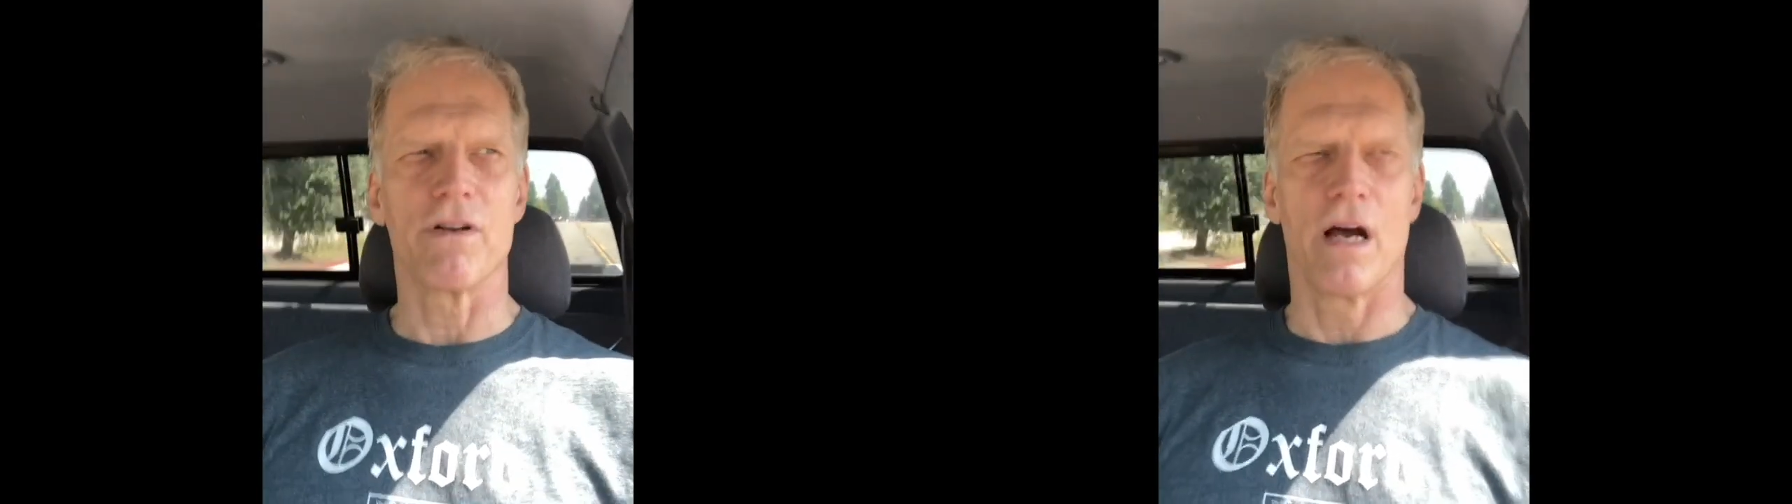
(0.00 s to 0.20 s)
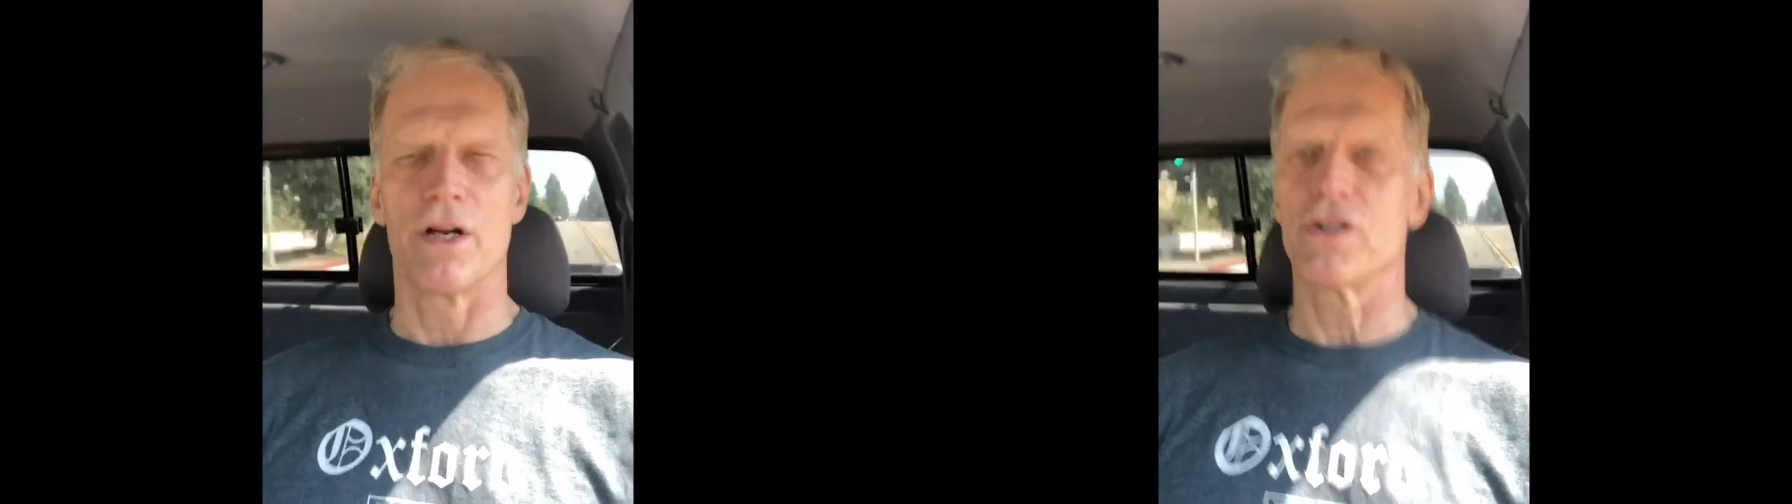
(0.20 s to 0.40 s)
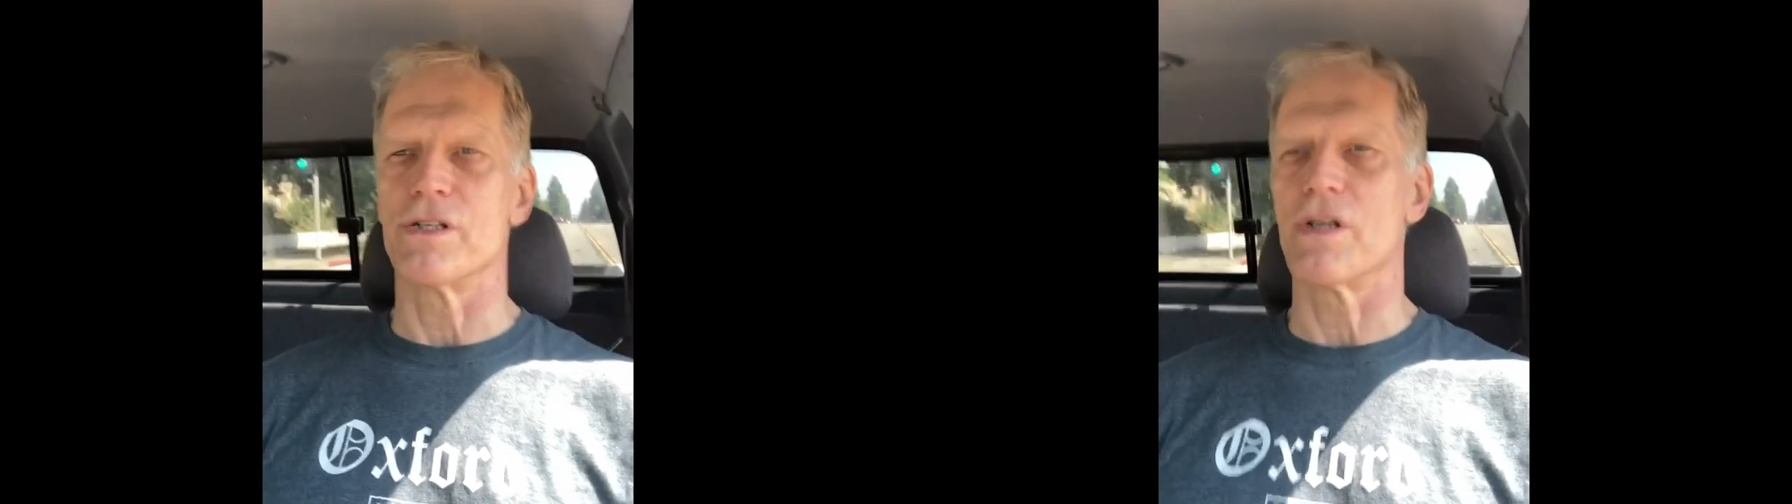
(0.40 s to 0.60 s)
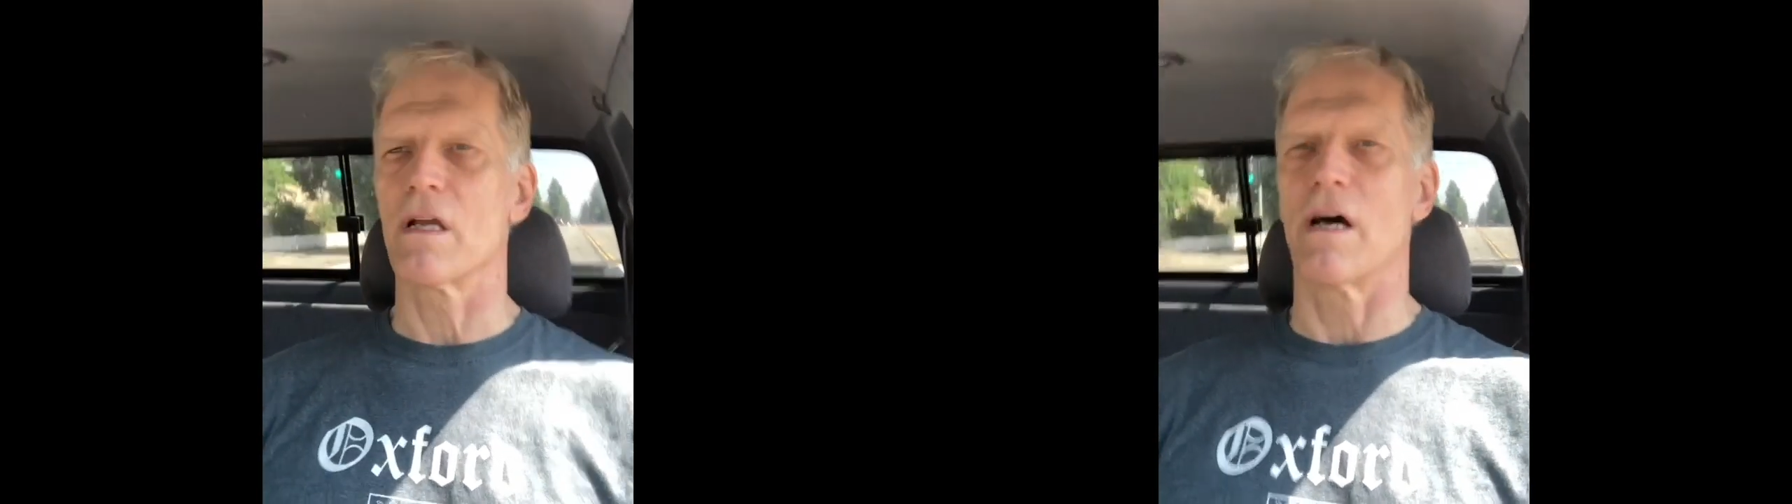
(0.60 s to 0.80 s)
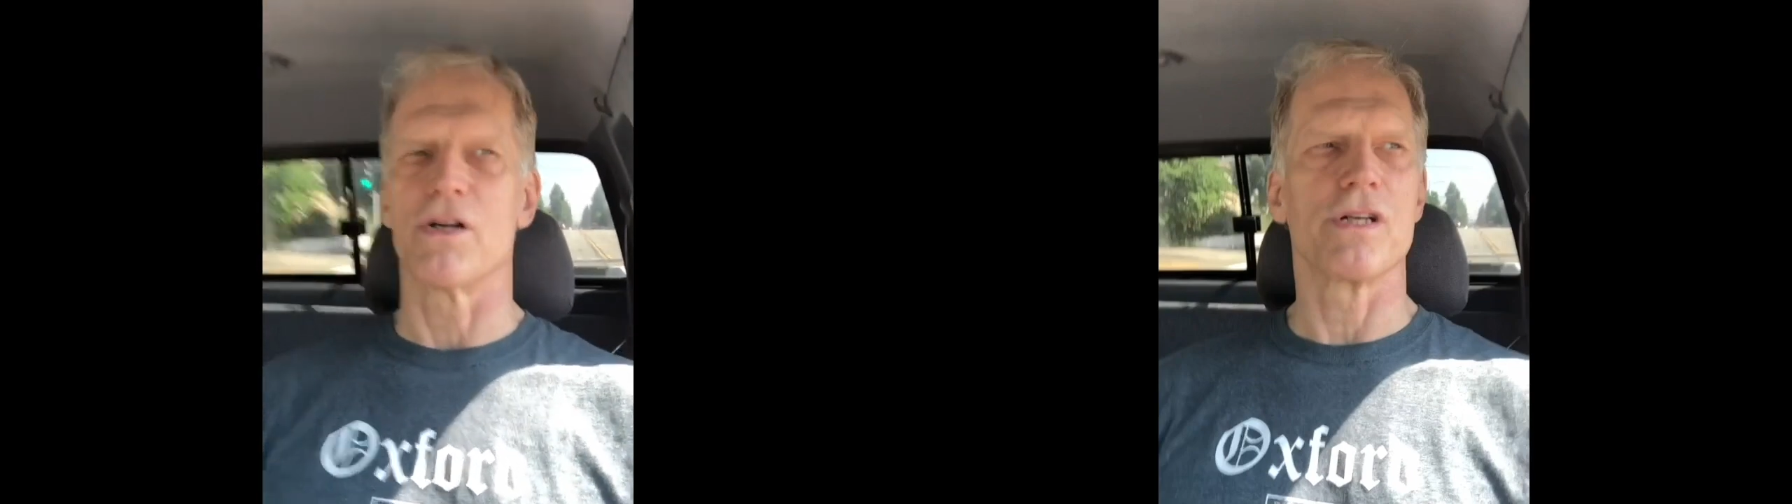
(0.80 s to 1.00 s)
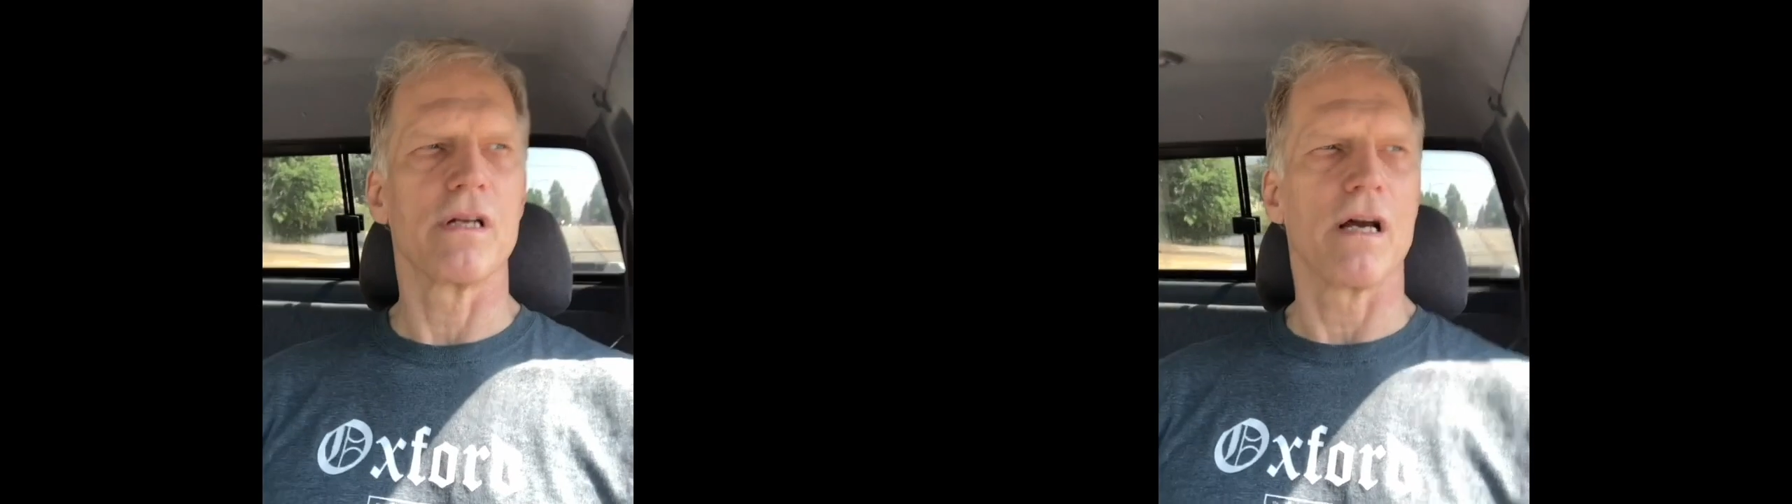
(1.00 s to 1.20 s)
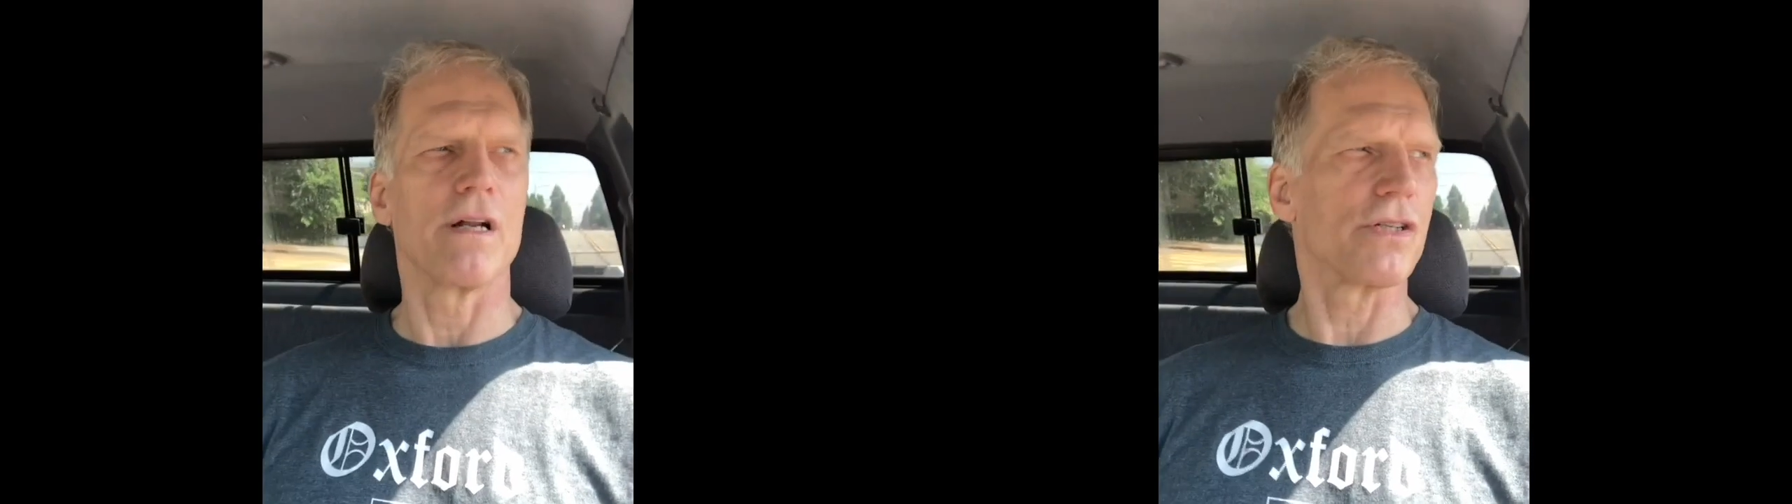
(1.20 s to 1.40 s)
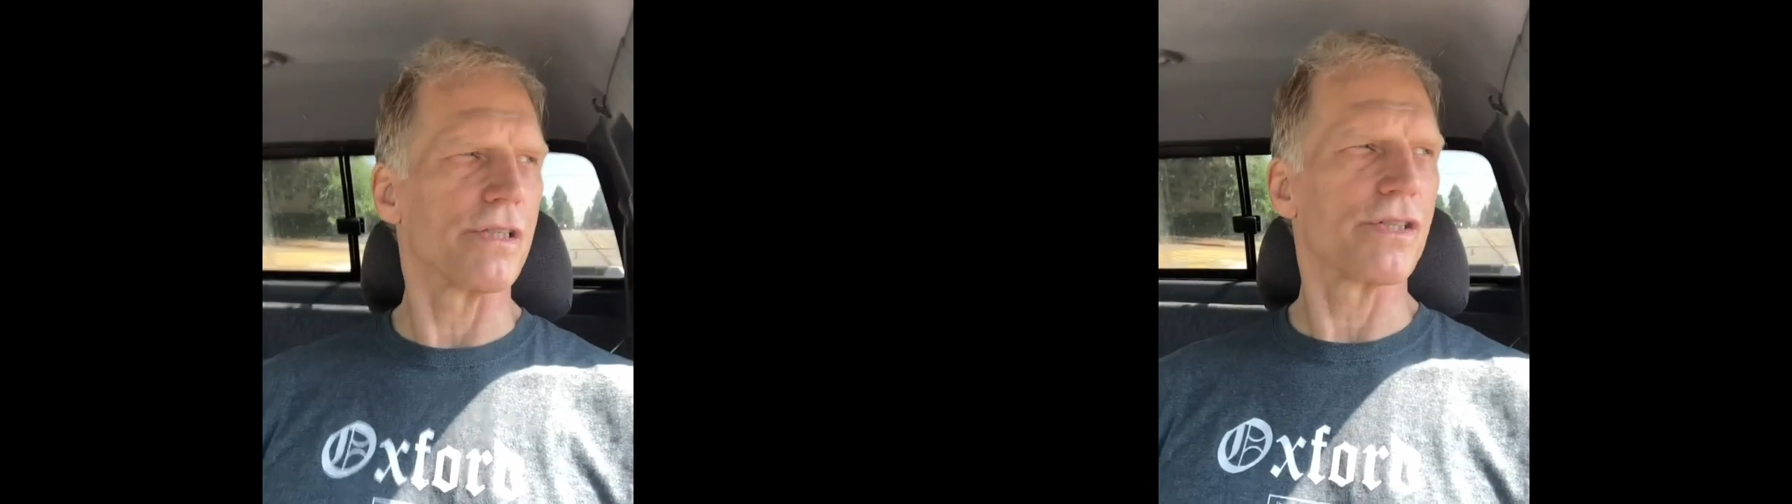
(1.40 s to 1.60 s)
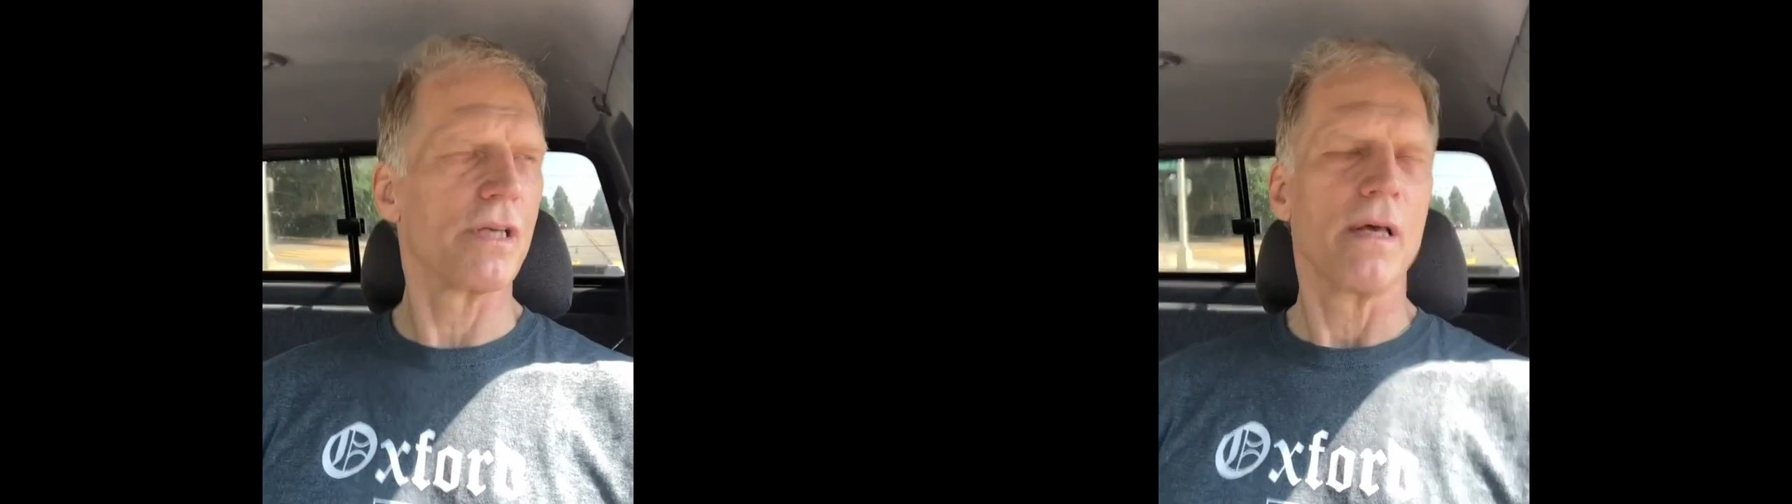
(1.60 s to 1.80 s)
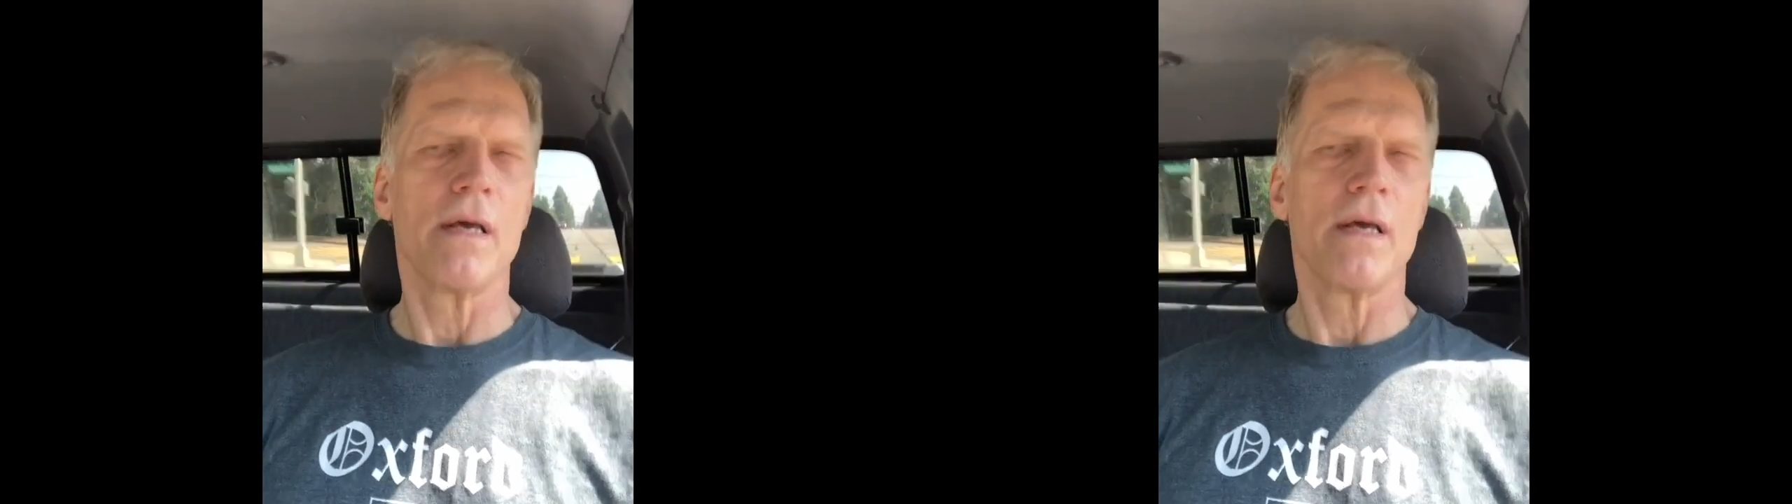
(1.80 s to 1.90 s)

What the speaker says: conscience.